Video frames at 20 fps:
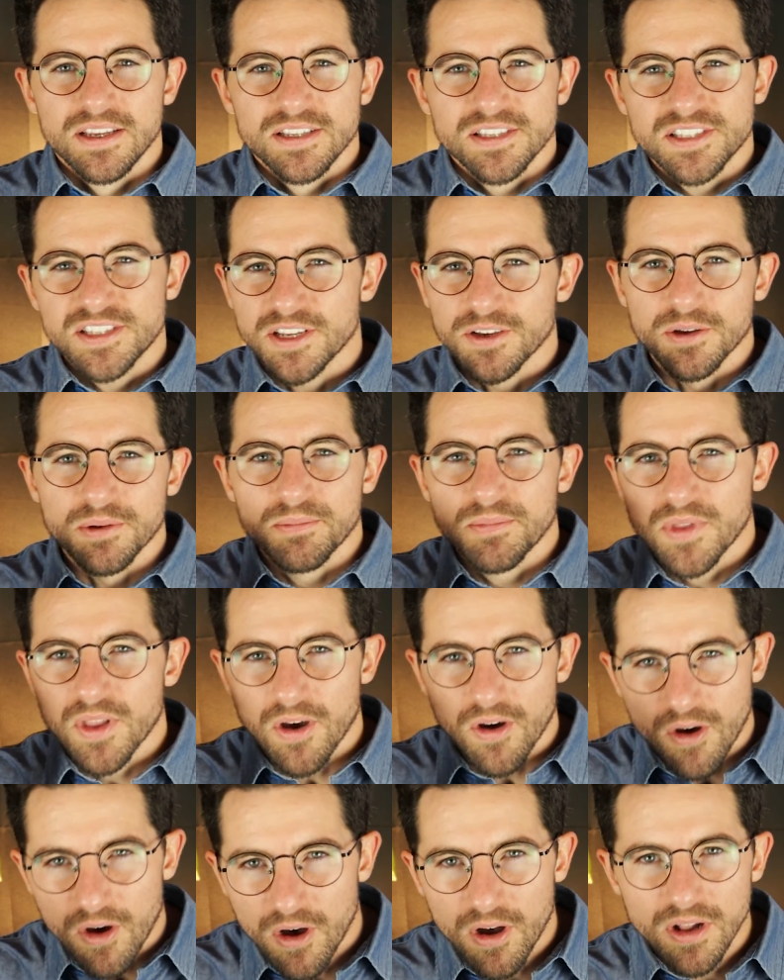Still,
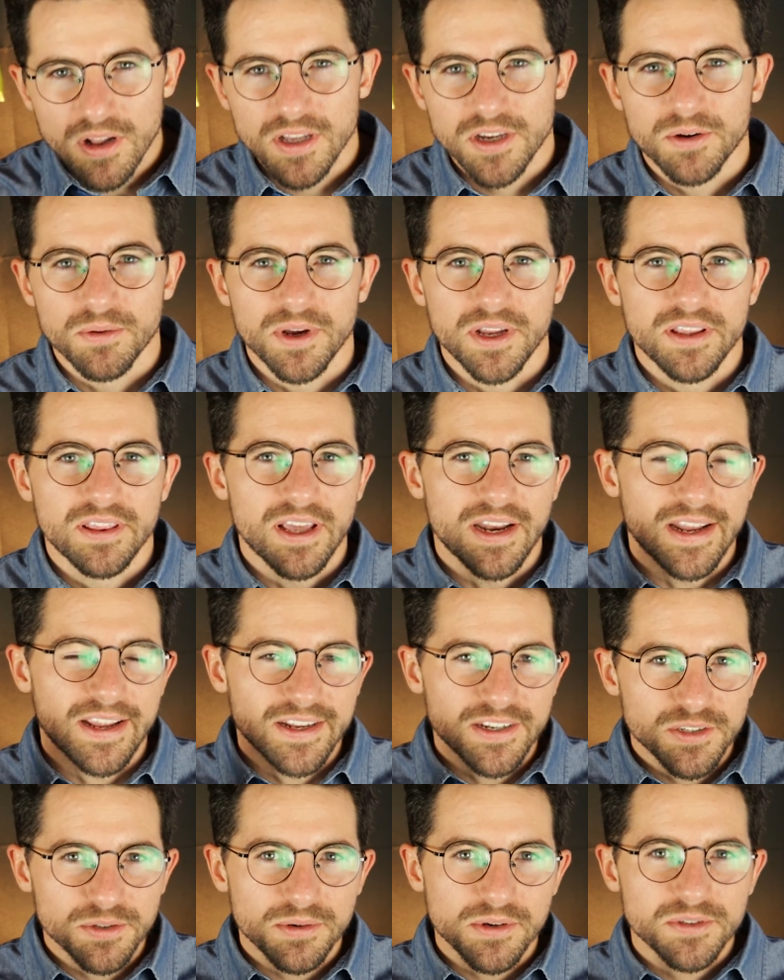all agree that
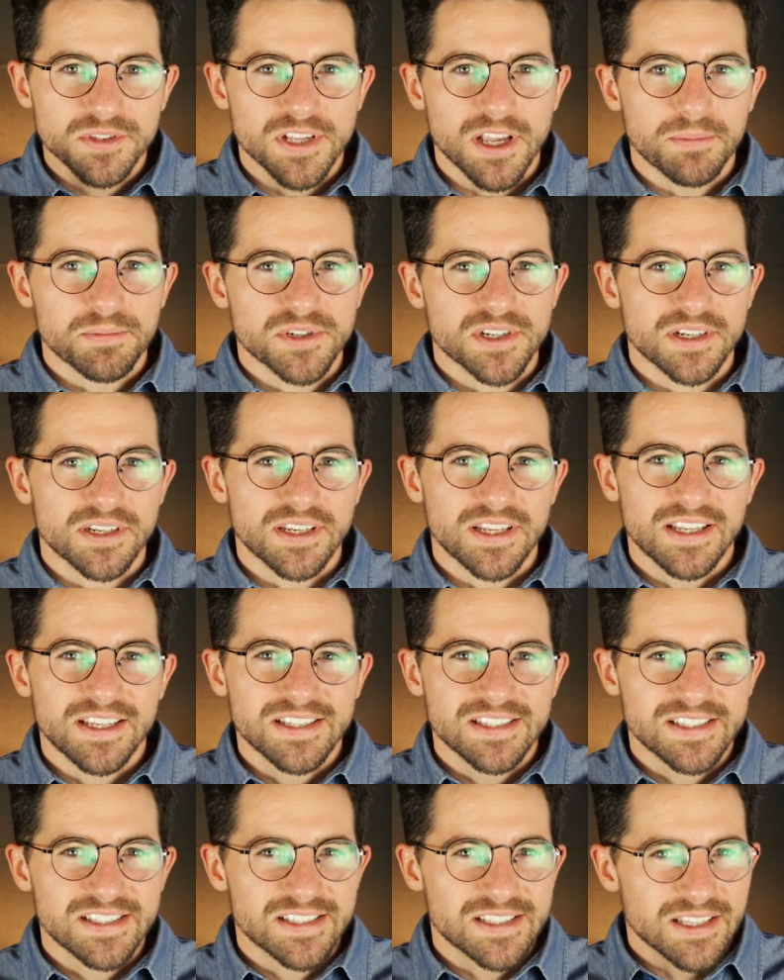interoception
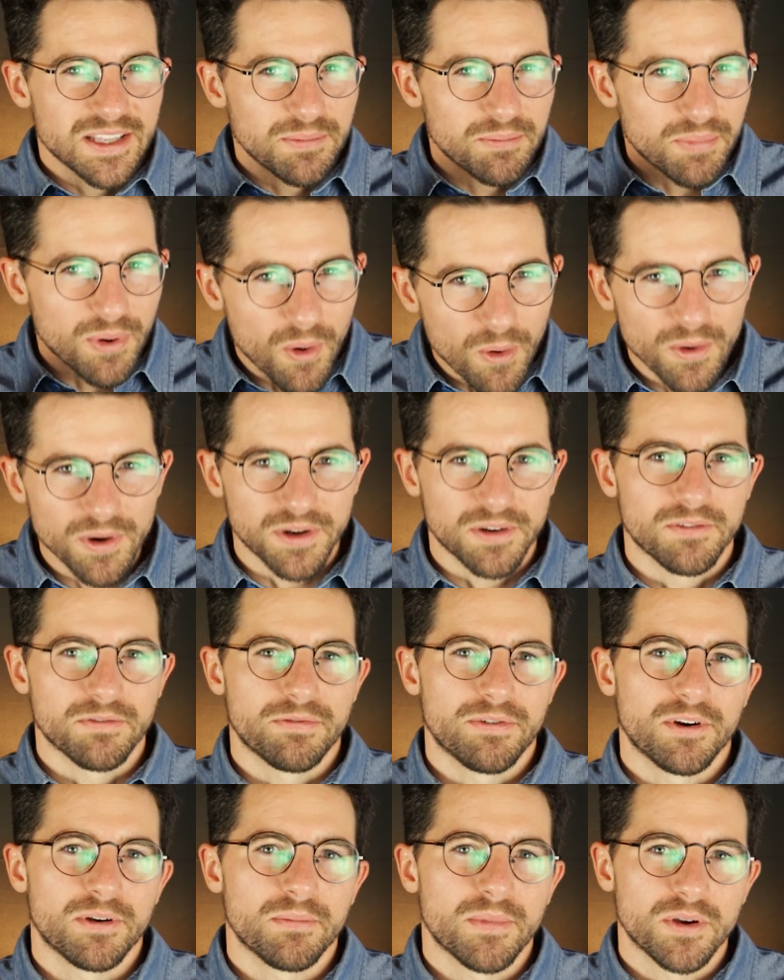is important
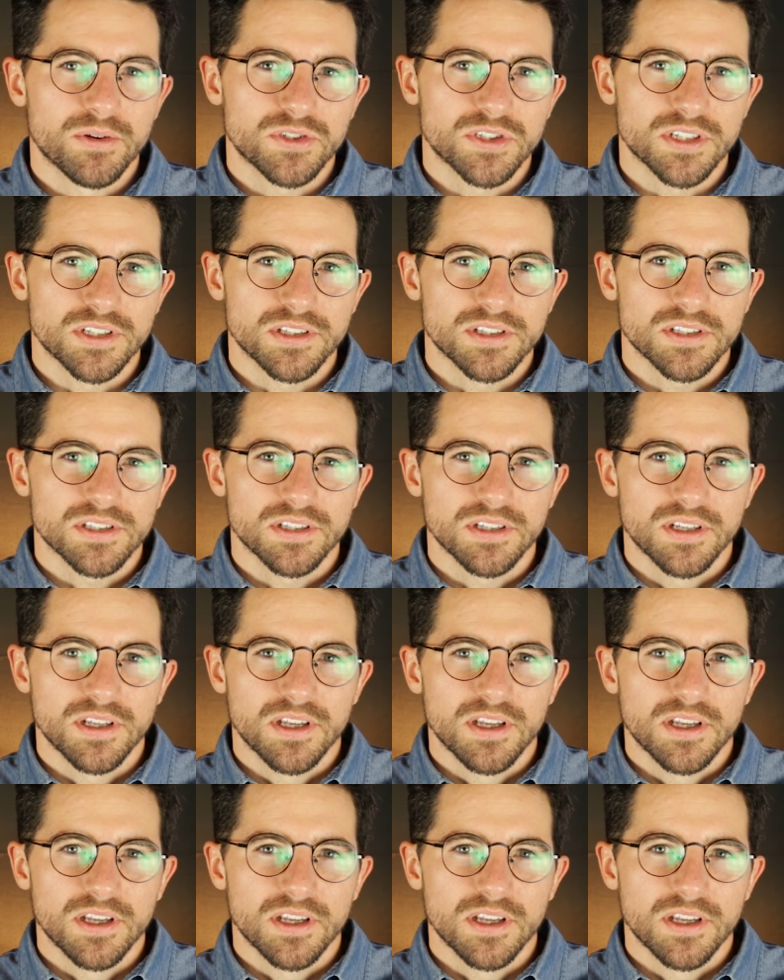for emotions.